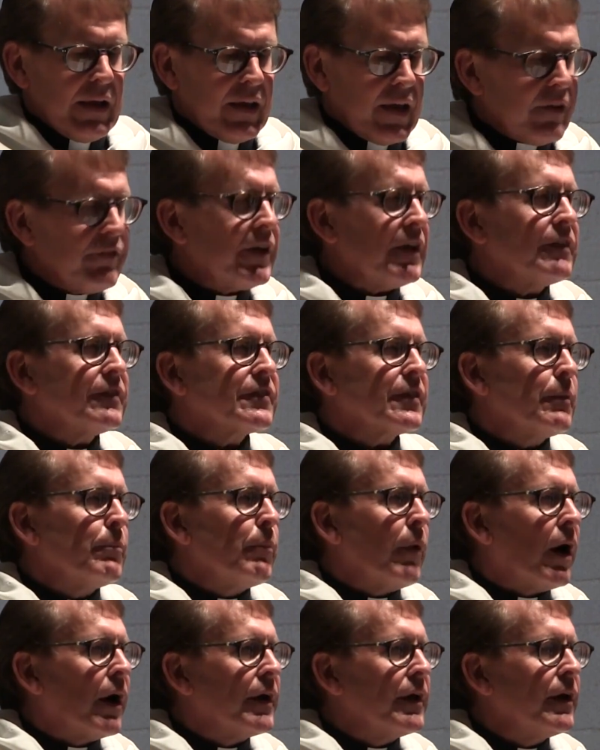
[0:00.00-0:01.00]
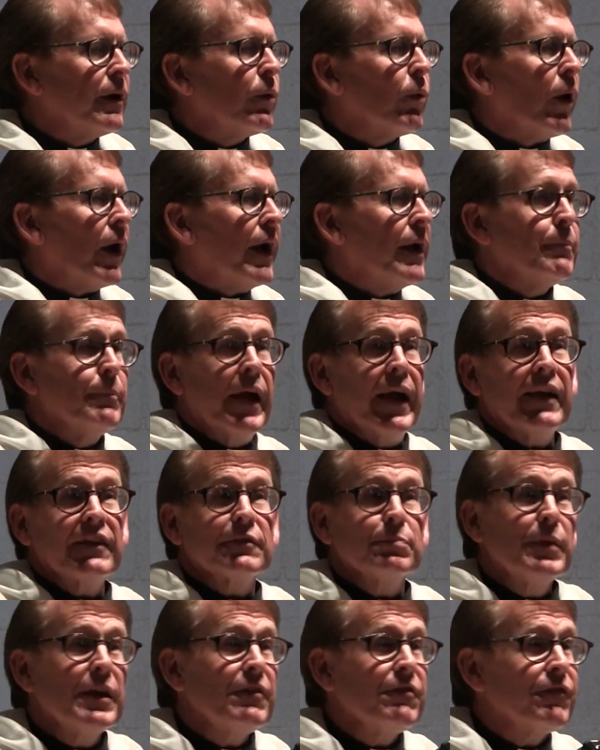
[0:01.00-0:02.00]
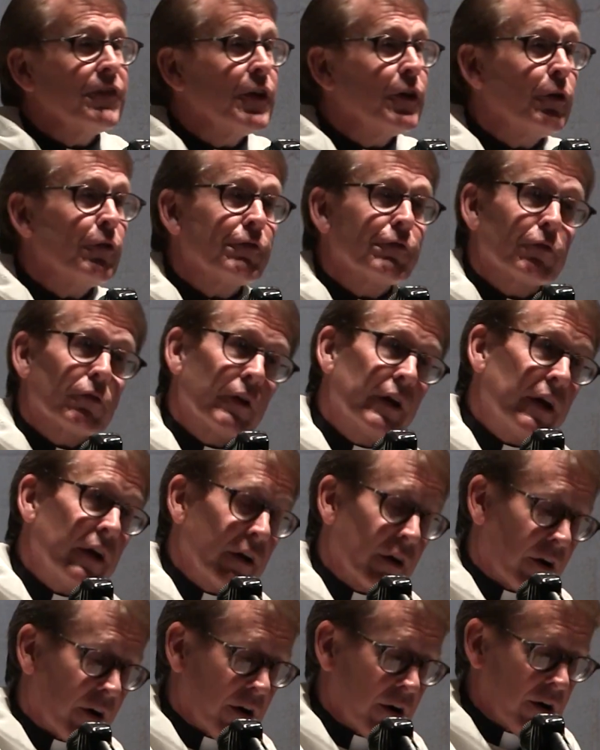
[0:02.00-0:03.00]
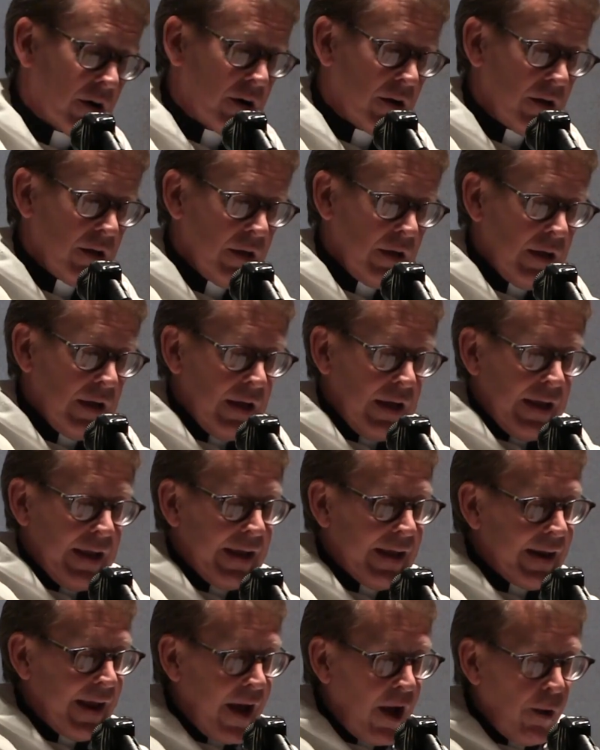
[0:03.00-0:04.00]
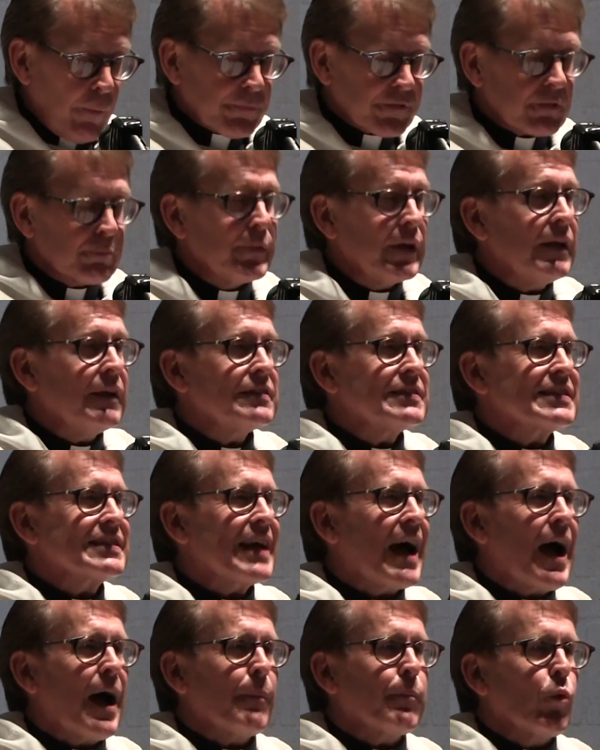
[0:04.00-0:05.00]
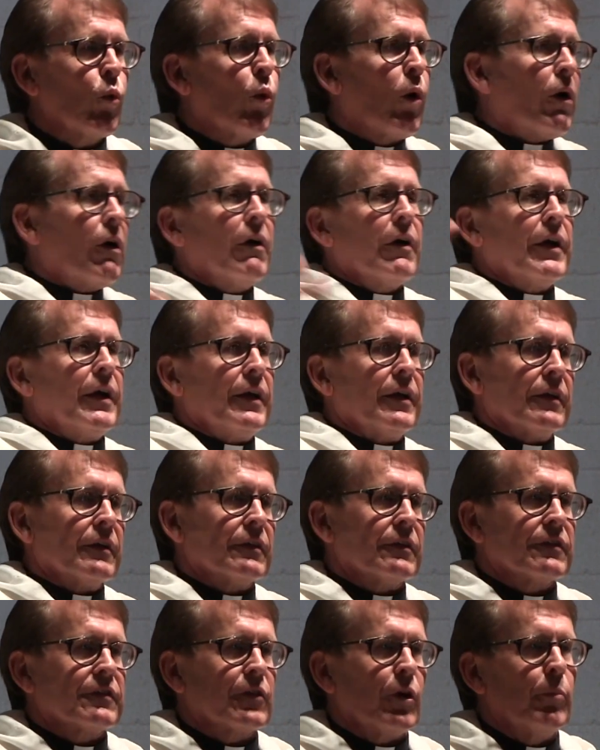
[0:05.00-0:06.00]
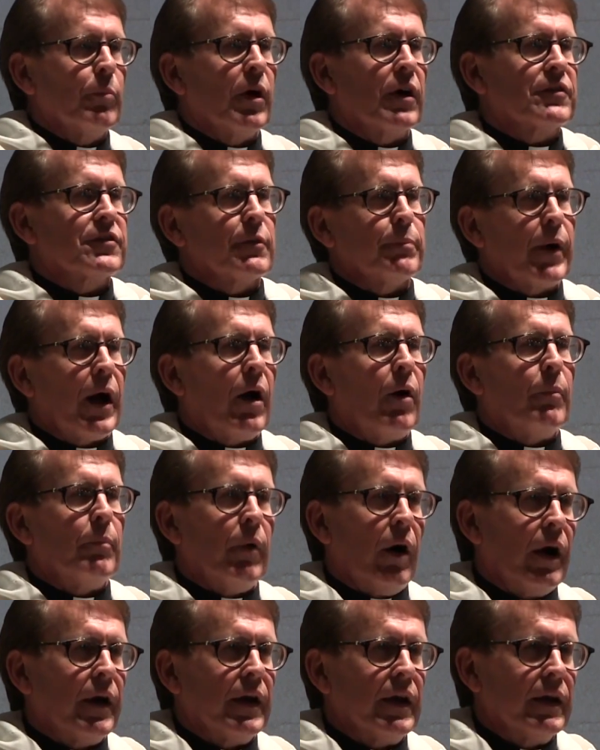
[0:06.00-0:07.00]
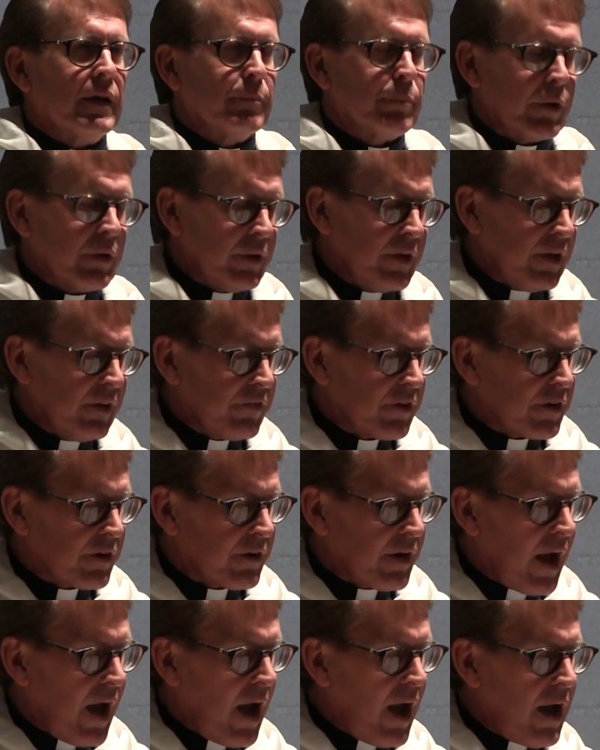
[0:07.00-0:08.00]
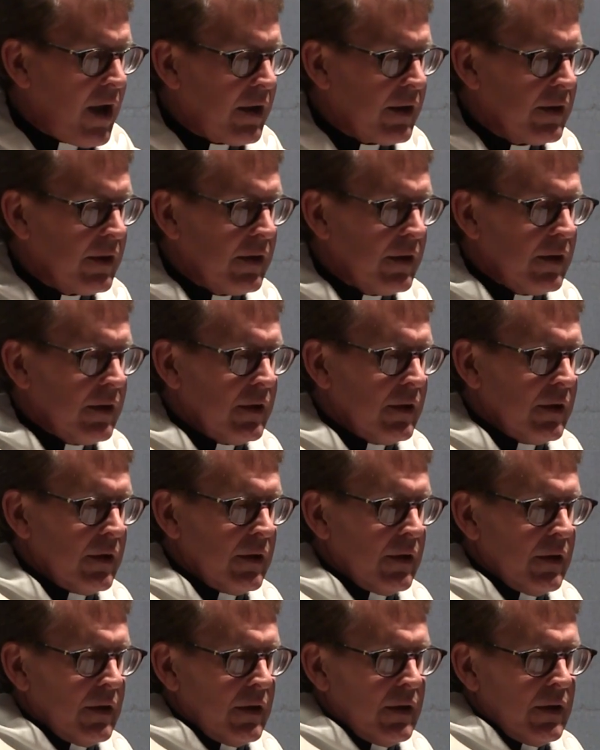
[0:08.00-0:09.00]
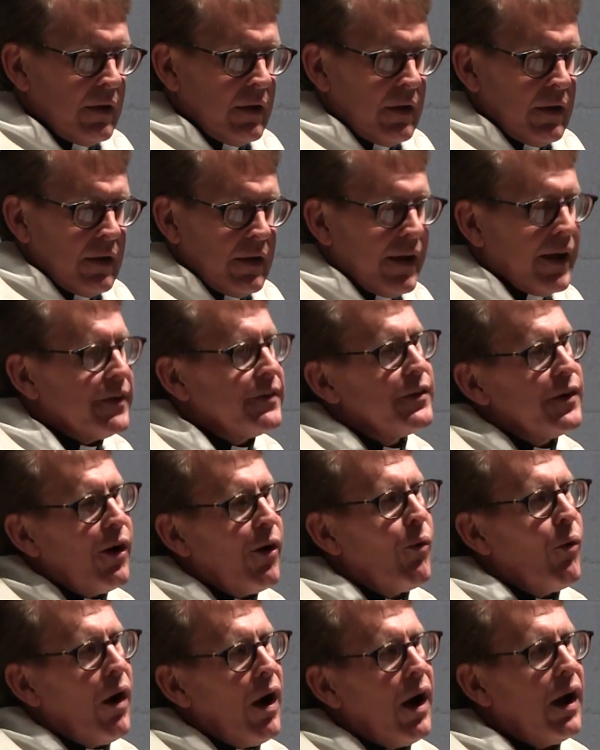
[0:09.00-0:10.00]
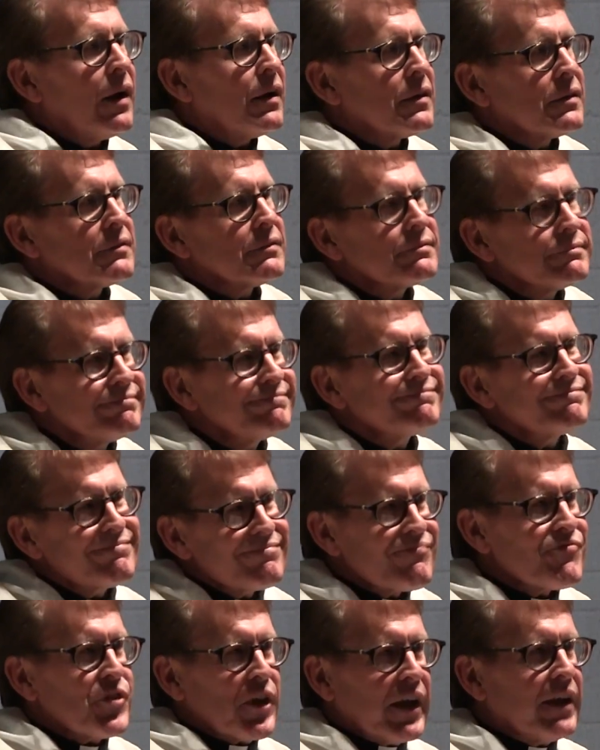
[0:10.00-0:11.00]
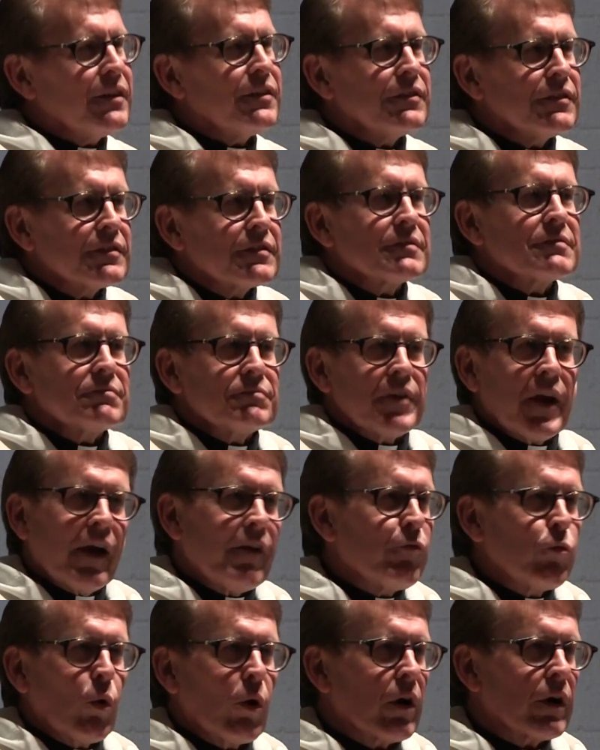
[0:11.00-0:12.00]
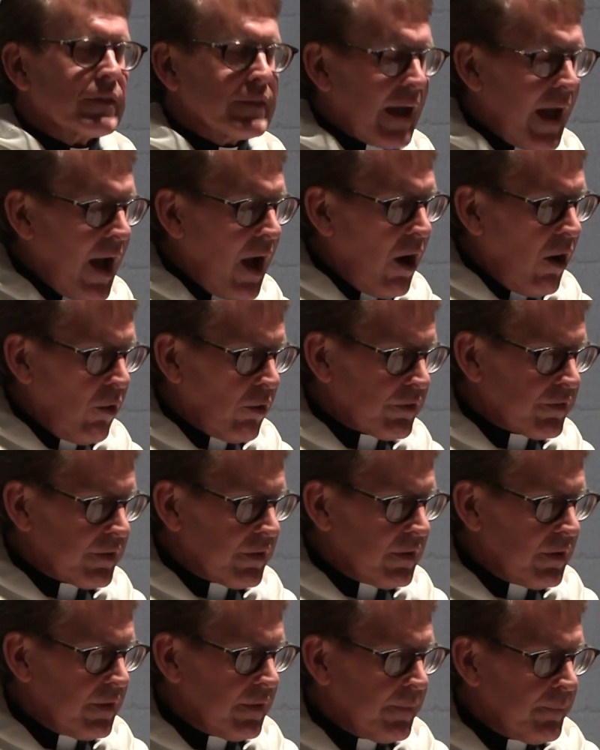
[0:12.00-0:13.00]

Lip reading: Giving some money away makes me feel freer. It helps me stop worrying so much about money, believe it or not. And you know what? Things have worked out.